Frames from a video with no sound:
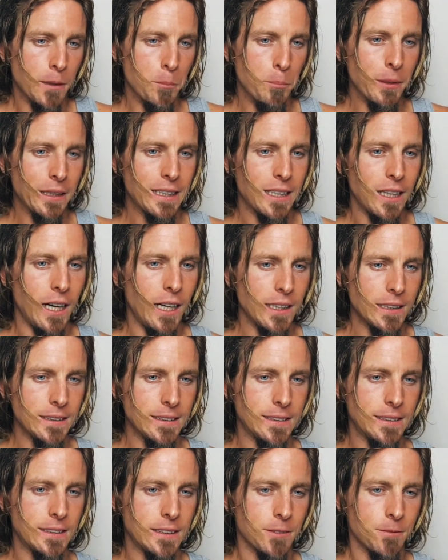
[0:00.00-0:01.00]

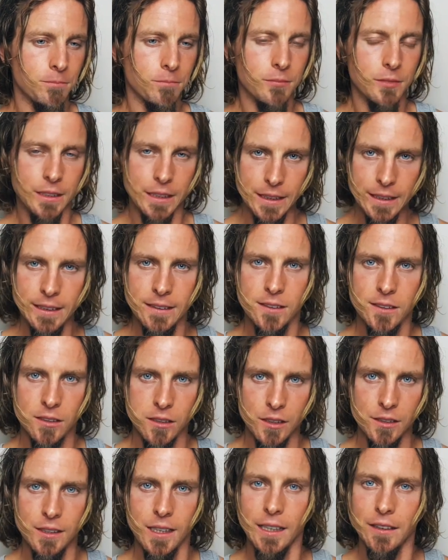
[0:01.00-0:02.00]
Because the
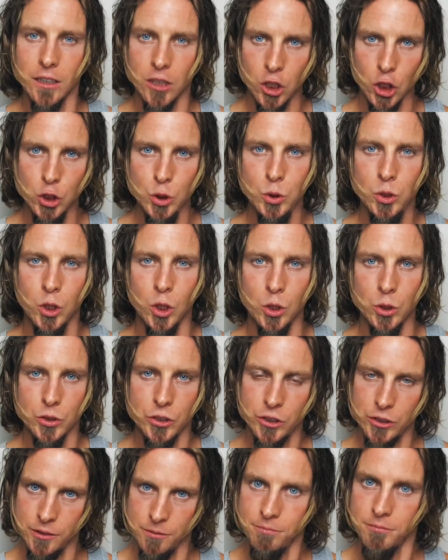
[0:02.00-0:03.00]
insulin and the
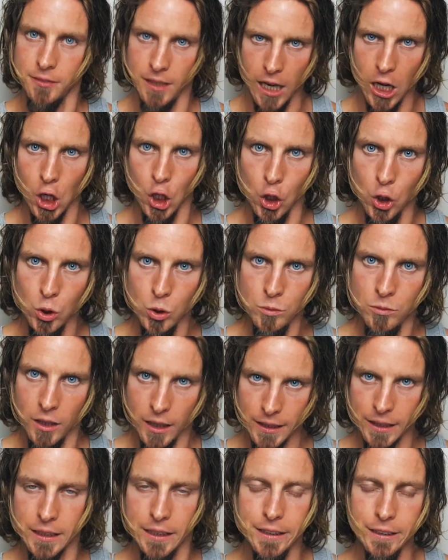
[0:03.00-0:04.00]
glucose are low
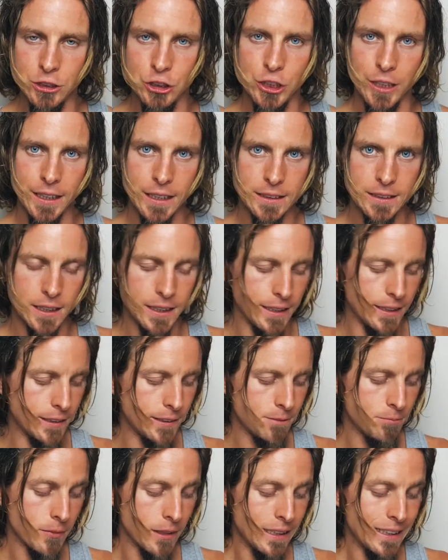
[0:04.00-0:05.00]
on a ketogenic
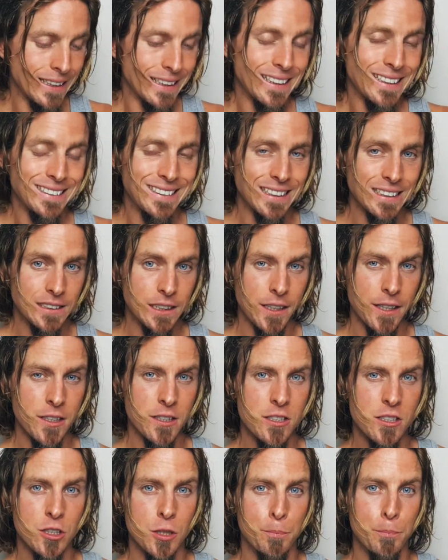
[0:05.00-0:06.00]
diet, that
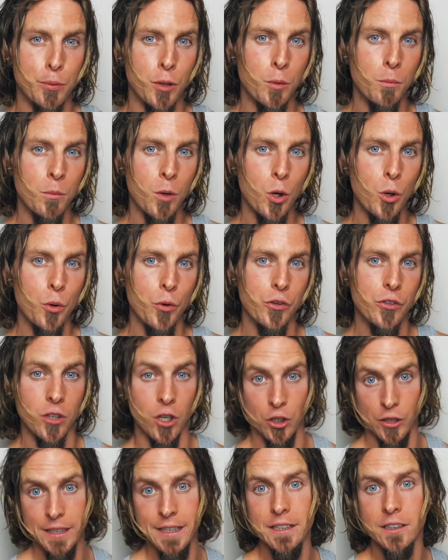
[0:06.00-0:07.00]
tends to promote
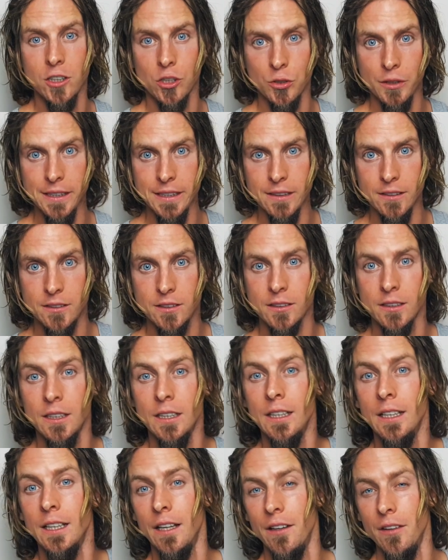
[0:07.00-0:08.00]
or increase
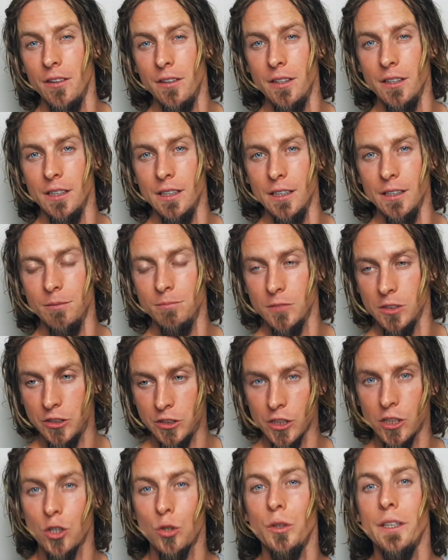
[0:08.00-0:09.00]
the
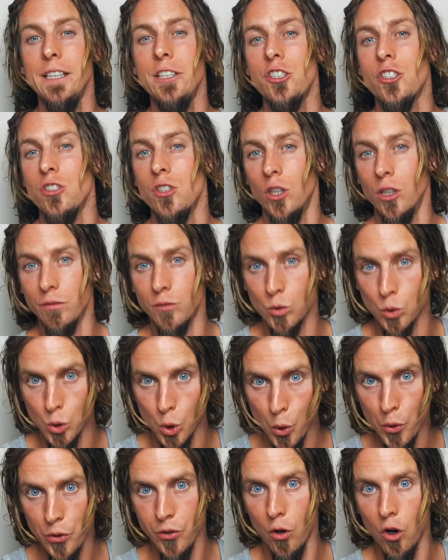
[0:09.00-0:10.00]
secretion of
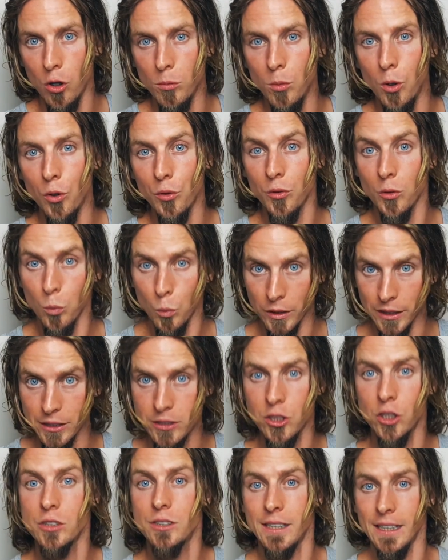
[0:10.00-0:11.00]
growth hormone when
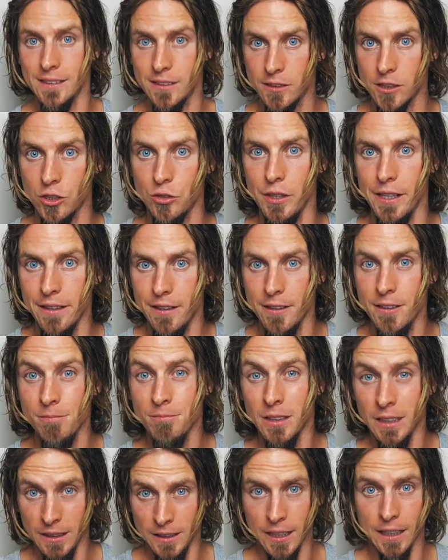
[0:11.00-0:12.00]
it does get secreted,
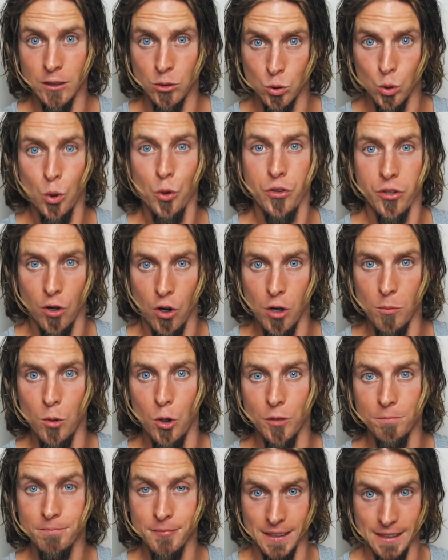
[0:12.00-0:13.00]
and growth
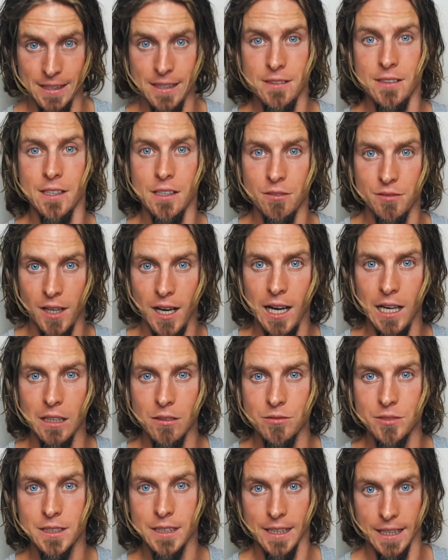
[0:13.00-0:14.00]
hormone is
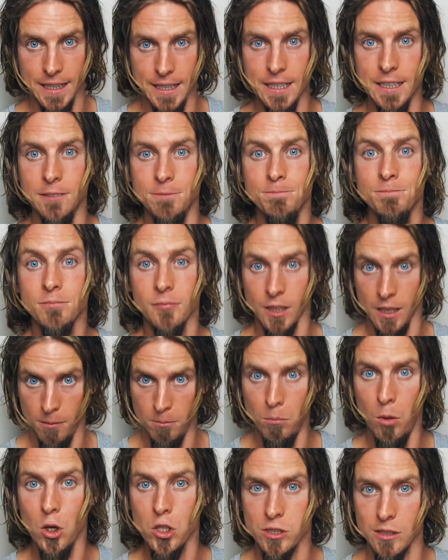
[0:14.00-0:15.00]
involved in
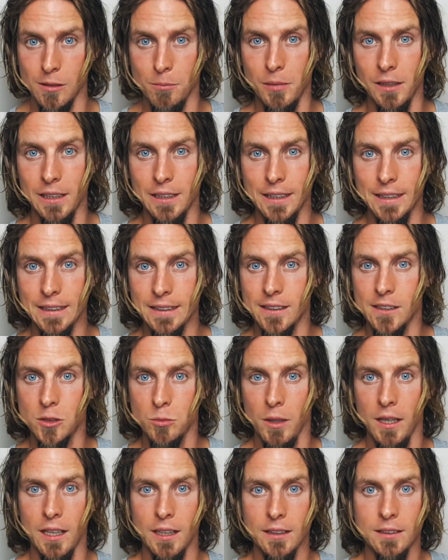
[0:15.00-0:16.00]
muscle building as
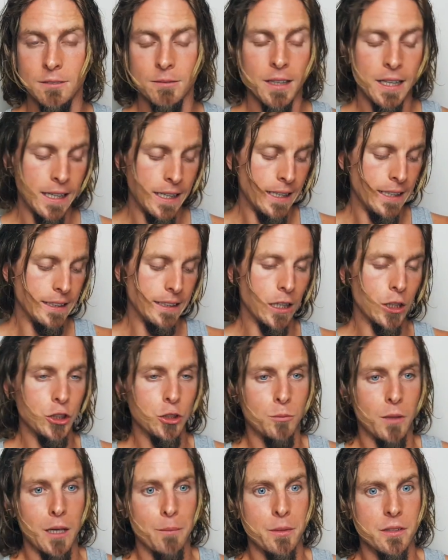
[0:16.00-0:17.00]
well. Now
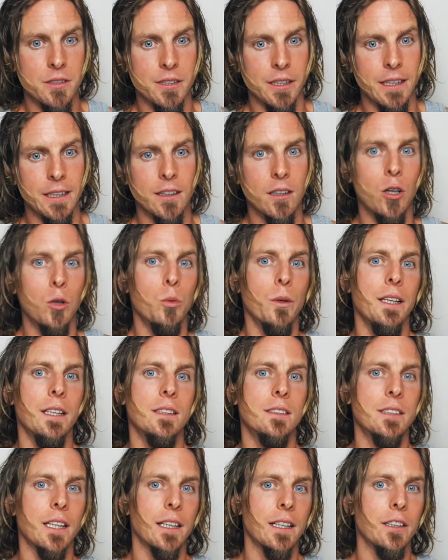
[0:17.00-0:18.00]
you might be saying, oh wait
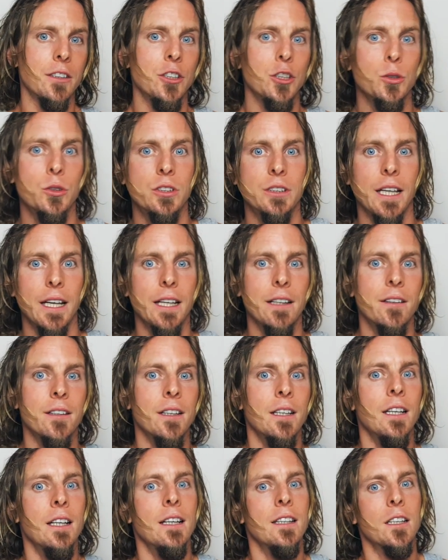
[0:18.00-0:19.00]
a second, you said
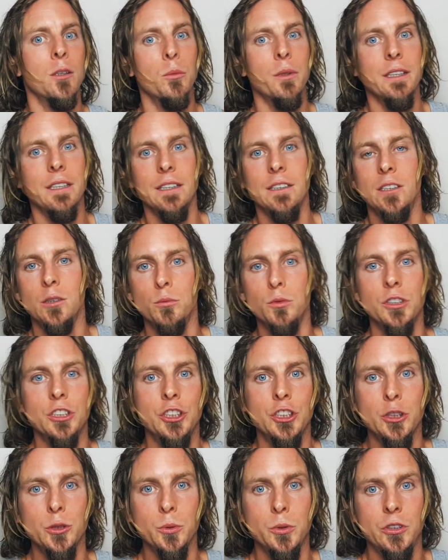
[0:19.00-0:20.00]
that we need to
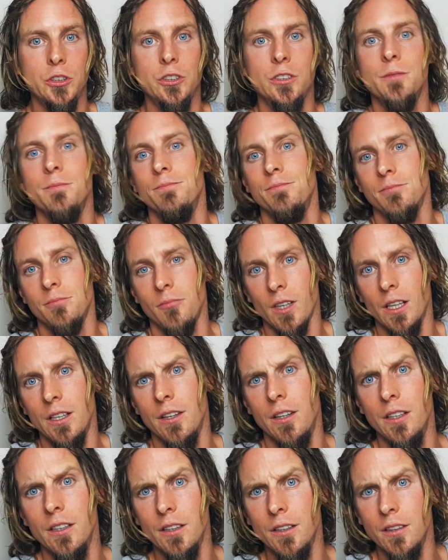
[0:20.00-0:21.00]
reduce
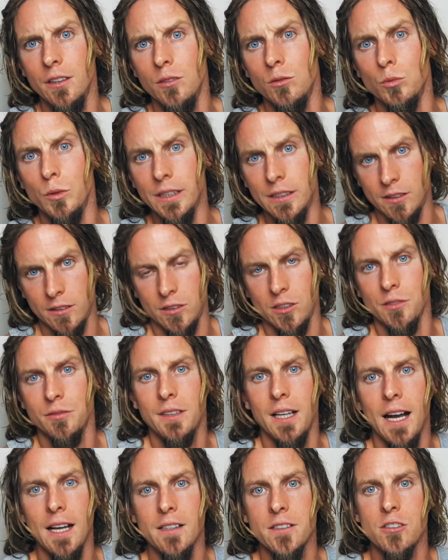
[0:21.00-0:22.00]
the risks of
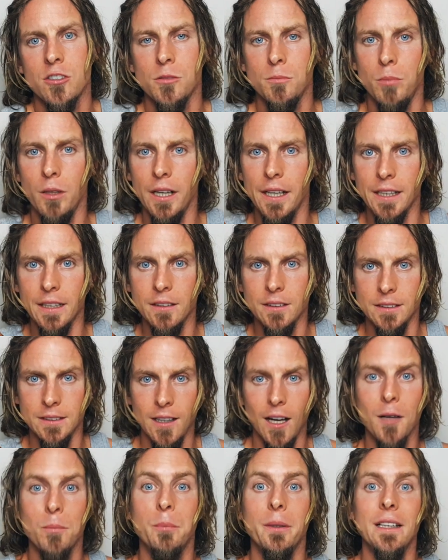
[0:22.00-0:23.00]
cancer by
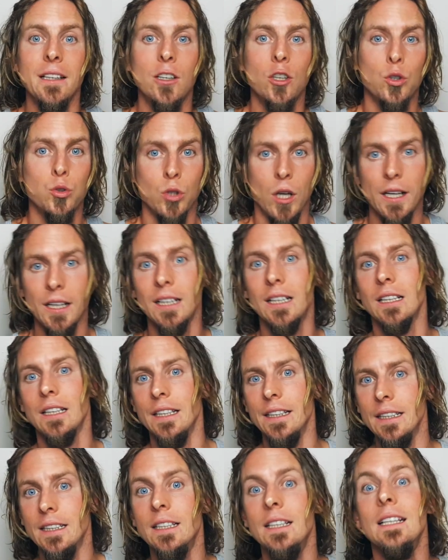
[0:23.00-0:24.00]
not being
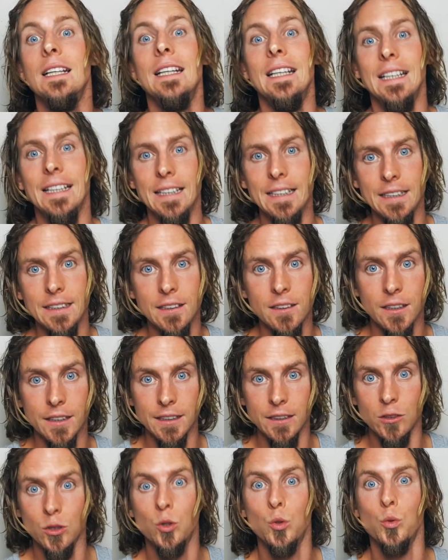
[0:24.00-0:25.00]
chronically
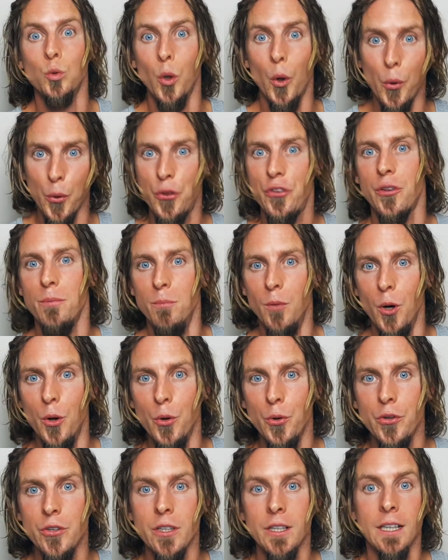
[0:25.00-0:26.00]
in growth
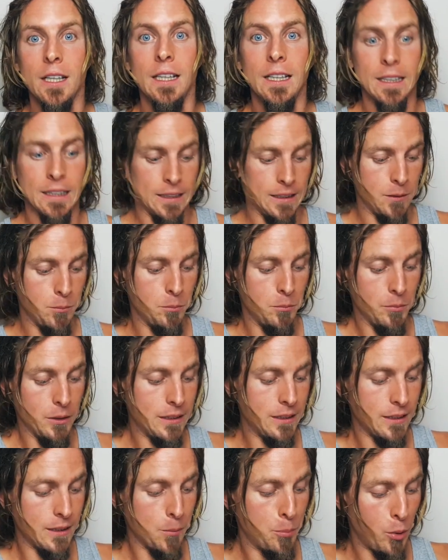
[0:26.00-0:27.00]
mode.
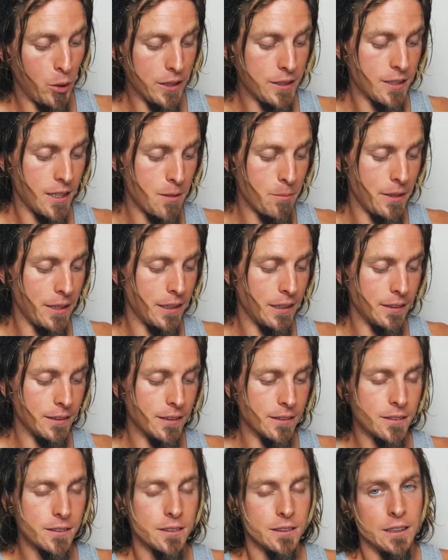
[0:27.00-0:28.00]
But the point I'm making
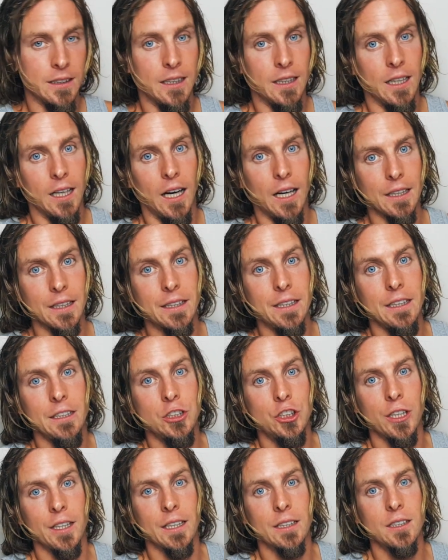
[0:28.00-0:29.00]
is, on a
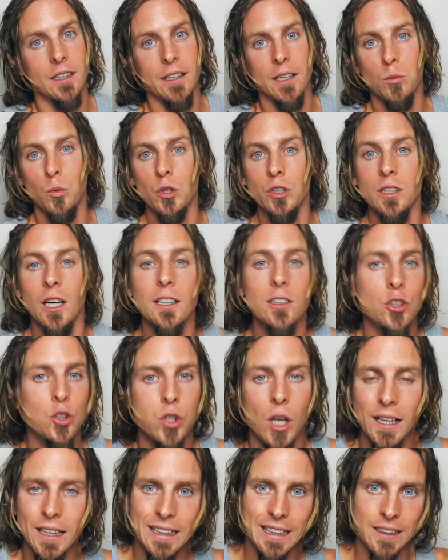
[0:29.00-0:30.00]
ketogenic diet, we're not
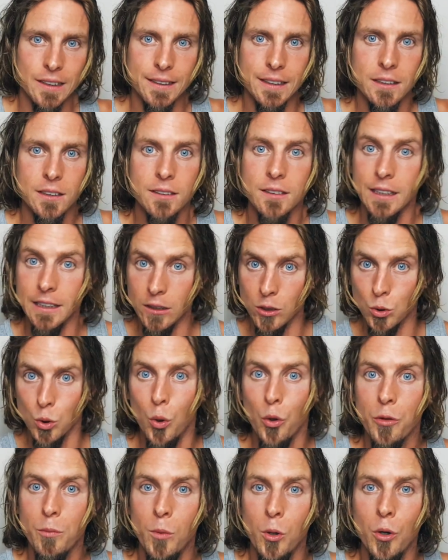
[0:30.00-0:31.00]
chronically in
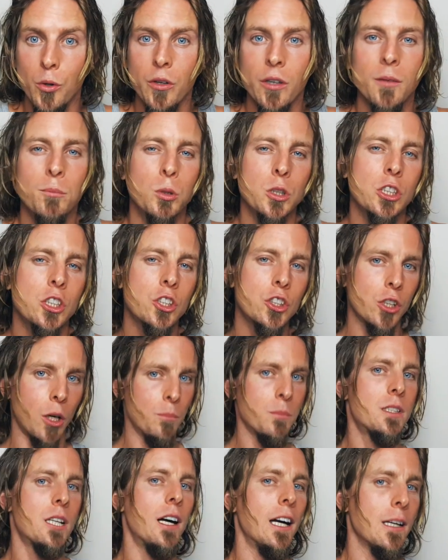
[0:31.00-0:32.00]
growth mode, but
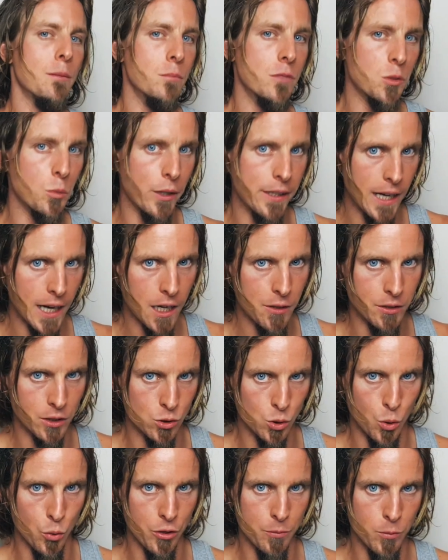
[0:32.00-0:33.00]
sometimes we are in
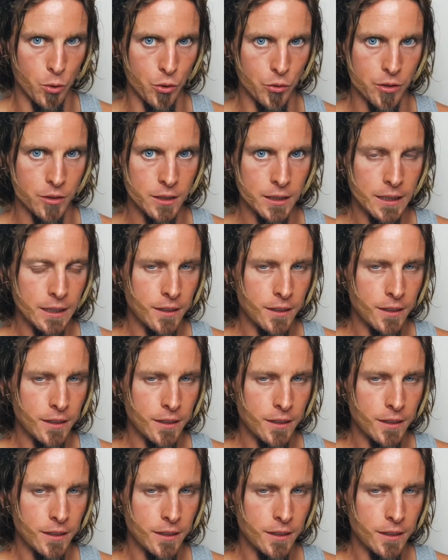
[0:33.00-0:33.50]
growth mode.